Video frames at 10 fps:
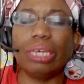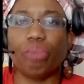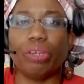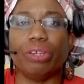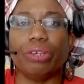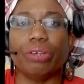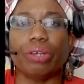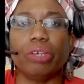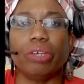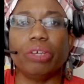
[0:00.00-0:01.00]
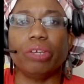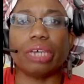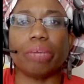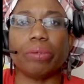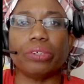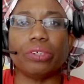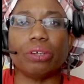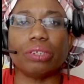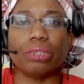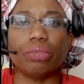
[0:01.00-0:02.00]
Government here, let me go to the top here so
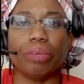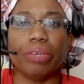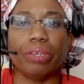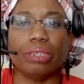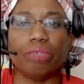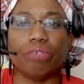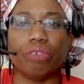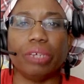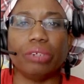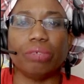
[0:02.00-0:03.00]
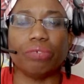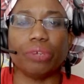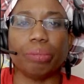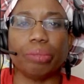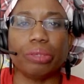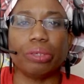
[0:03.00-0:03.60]
y'all can see where I'm getting this information from.